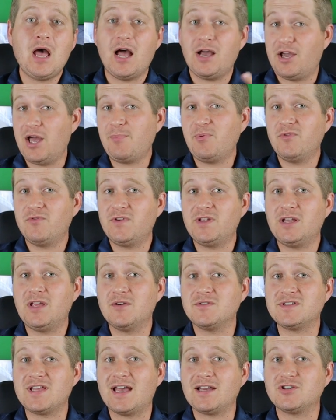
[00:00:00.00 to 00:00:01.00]
a couple
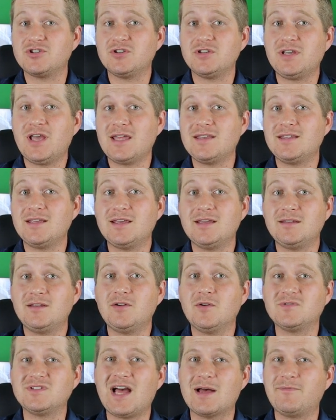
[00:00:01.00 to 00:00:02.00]
videos actually. I did, you
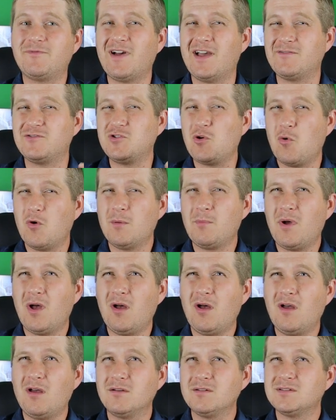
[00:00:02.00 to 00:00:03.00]
know, top five tour
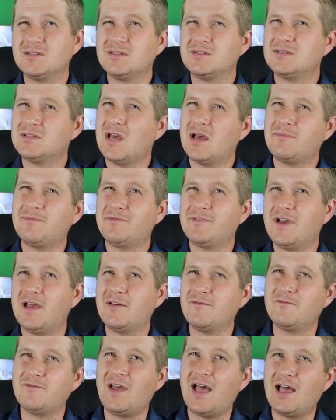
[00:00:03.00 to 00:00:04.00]
balls, top
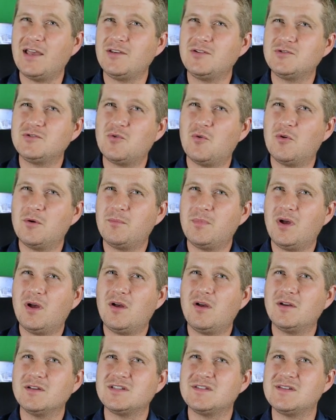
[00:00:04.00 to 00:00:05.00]
five value tour
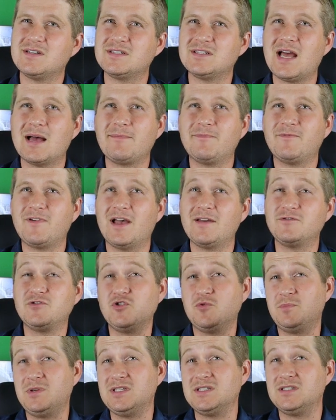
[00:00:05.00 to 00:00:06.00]
balls, and then top five
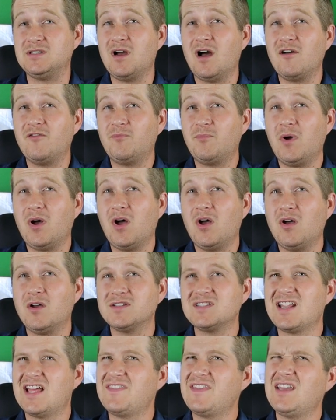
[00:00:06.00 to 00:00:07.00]
two-piece golf
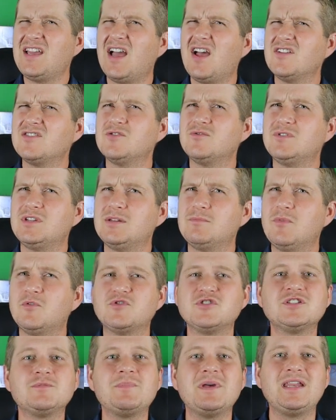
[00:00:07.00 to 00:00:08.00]
balls, and I think I also did
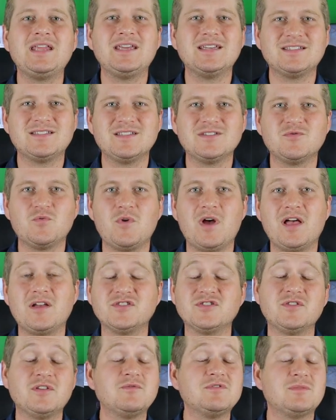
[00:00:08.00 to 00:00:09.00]
most spinningest as well.
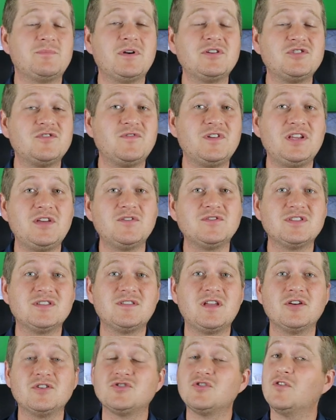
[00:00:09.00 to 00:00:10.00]
So there was a bunch of videos in
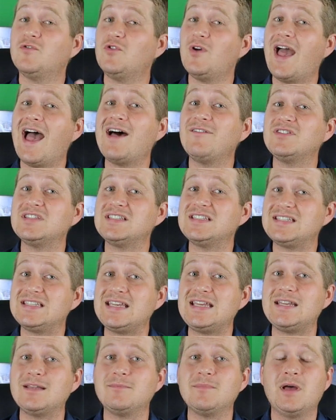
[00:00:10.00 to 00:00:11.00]
there, so if you haven't
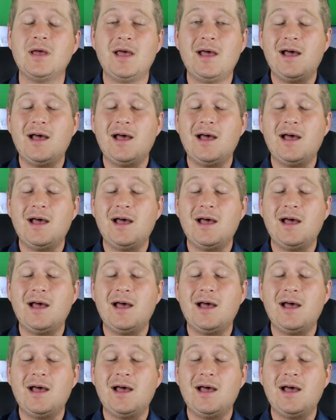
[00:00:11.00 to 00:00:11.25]
seen them,